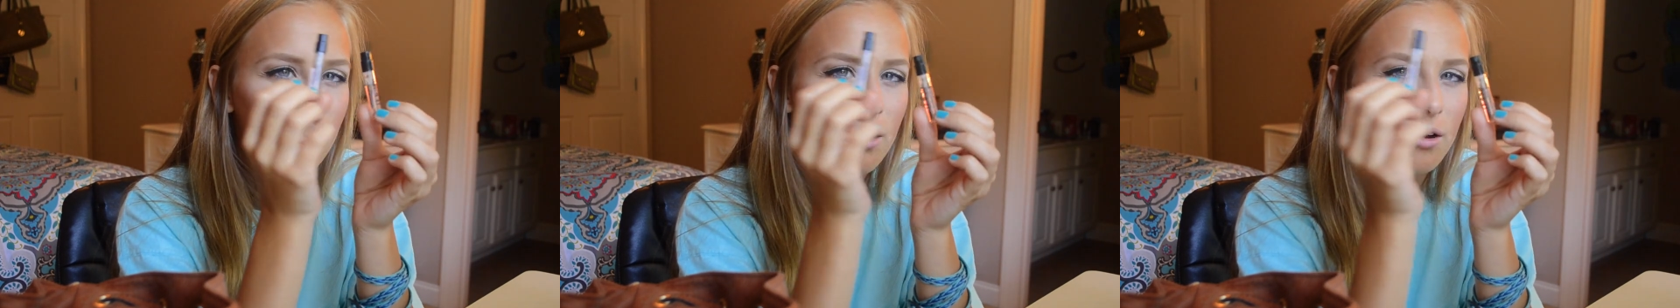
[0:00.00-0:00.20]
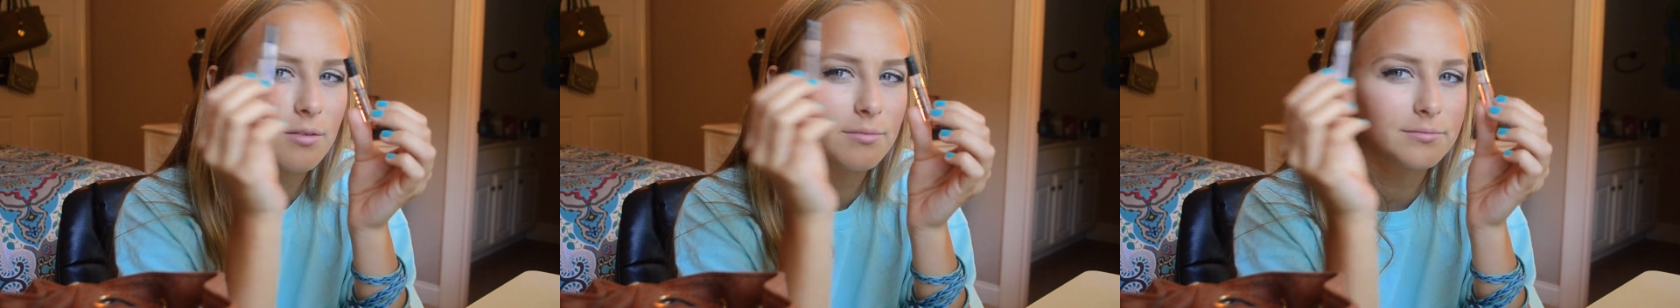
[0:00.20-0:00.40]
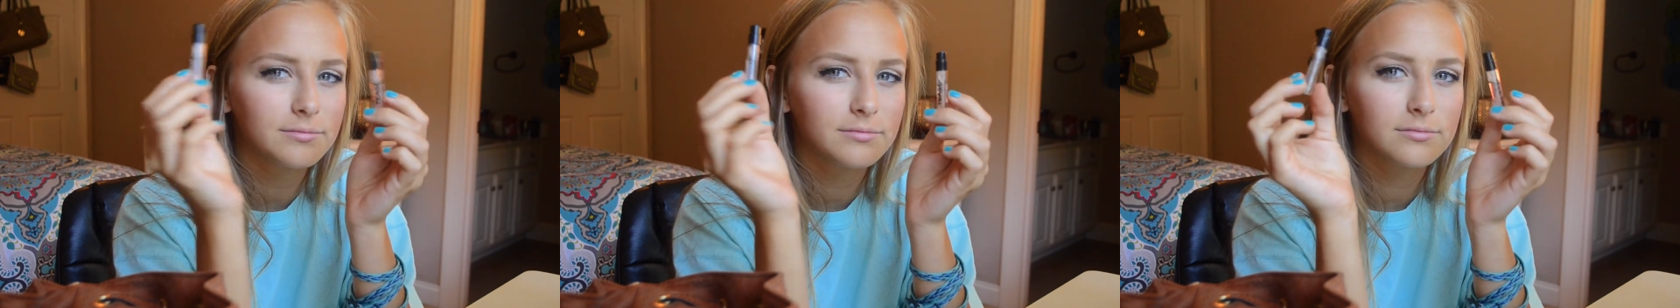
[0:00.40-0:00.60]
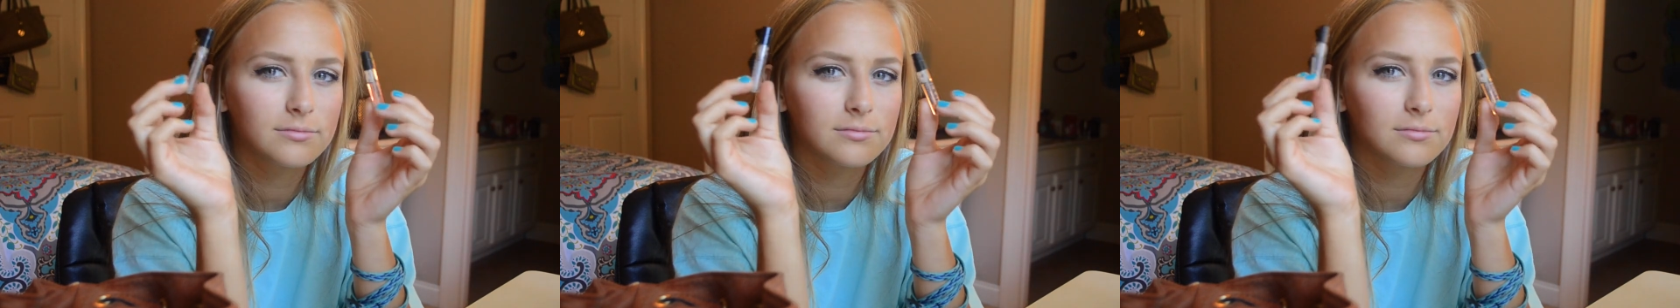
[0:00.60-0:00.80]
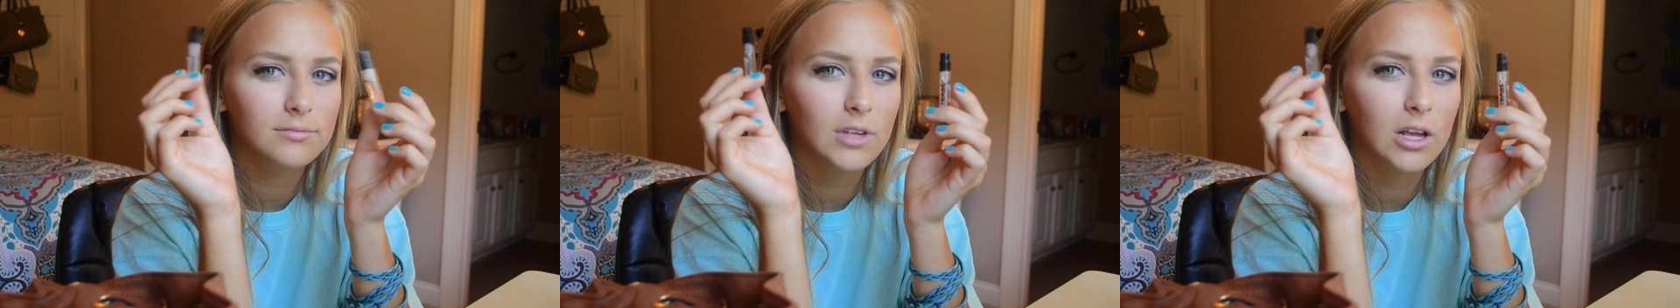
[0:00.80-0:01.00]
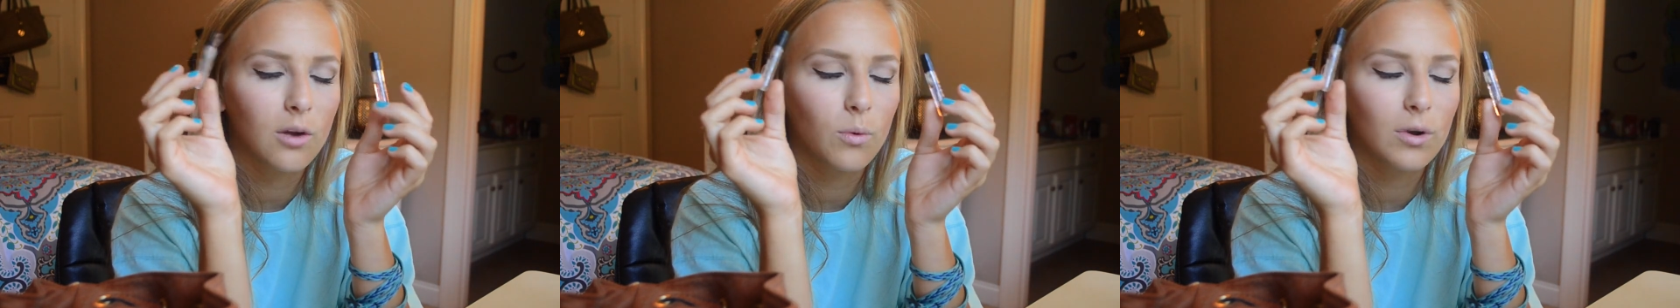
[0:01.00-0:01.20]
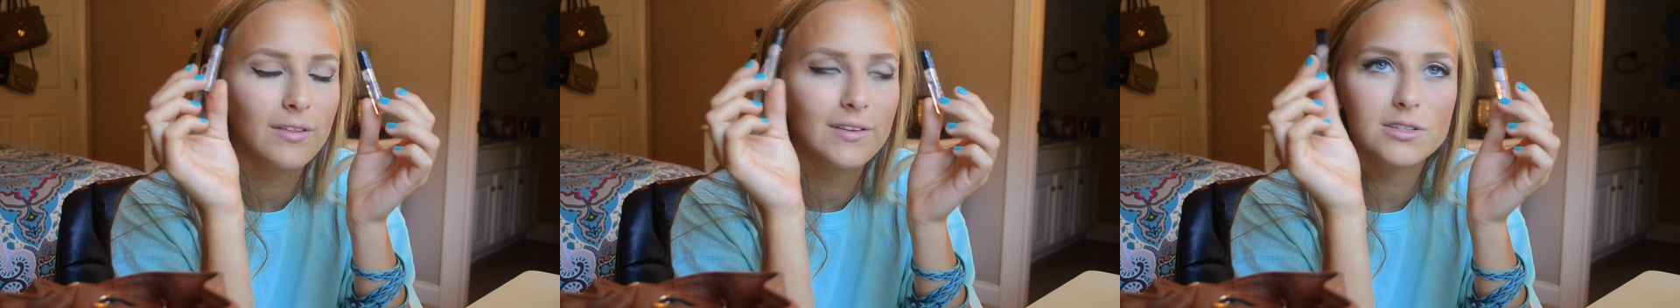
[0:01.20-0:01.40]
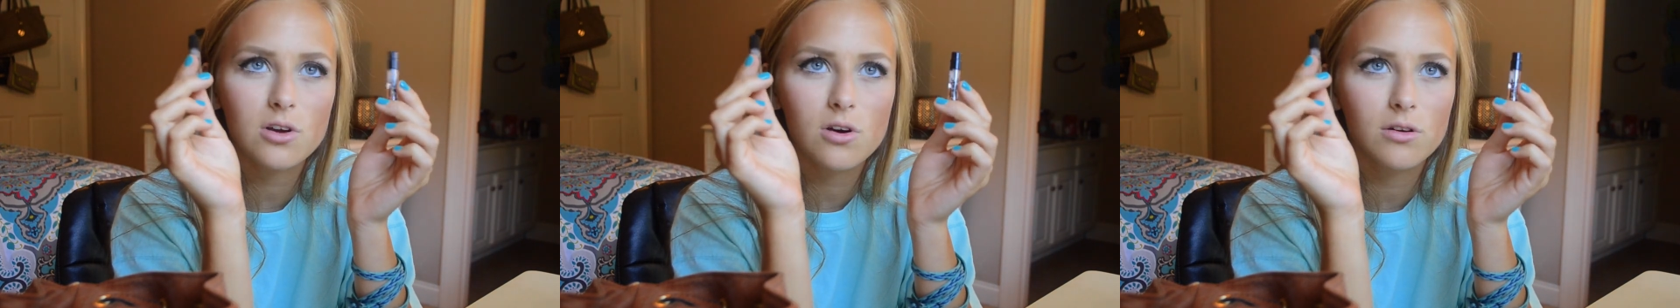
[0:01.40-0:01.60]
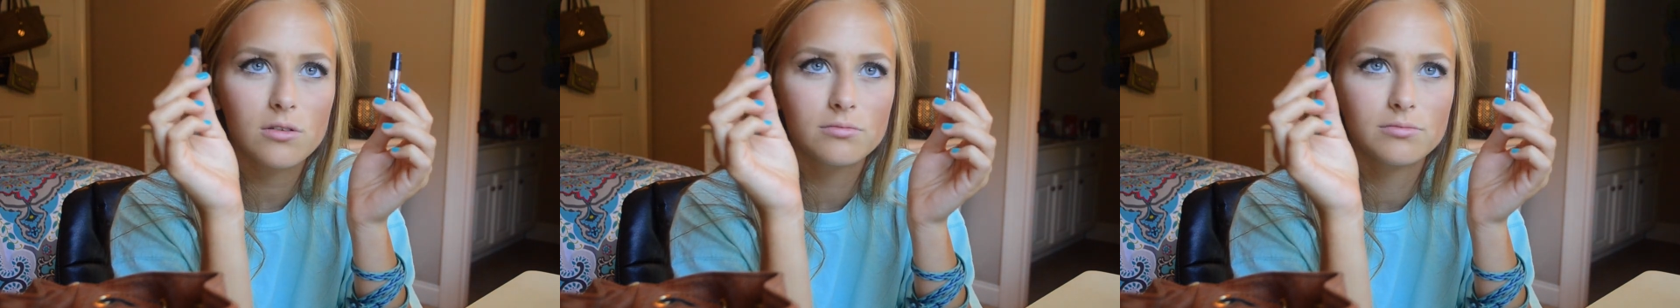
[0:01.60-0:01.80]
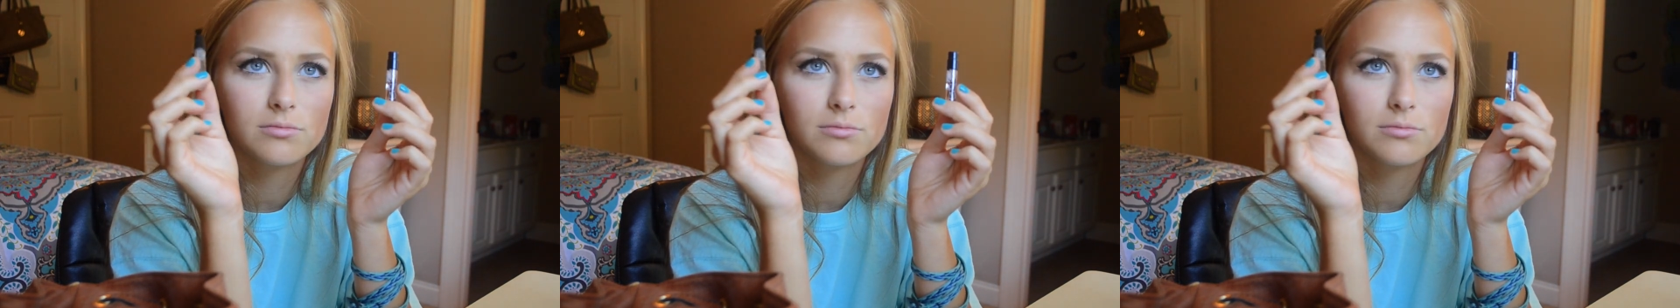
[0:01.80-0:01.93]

um, what are these called?